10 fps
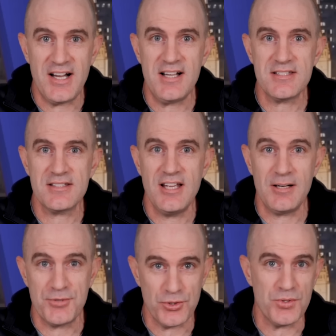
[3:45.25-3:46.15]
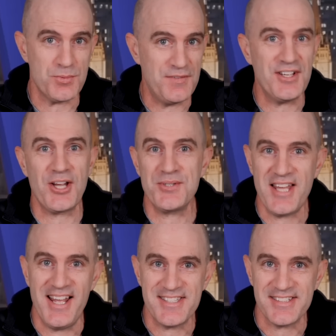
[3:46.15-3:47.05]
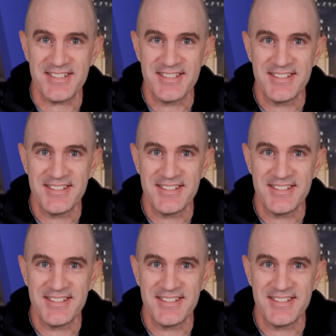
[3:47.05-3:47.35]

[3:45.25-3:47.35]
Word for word: asked, and I'm sure Zwift are going to answer.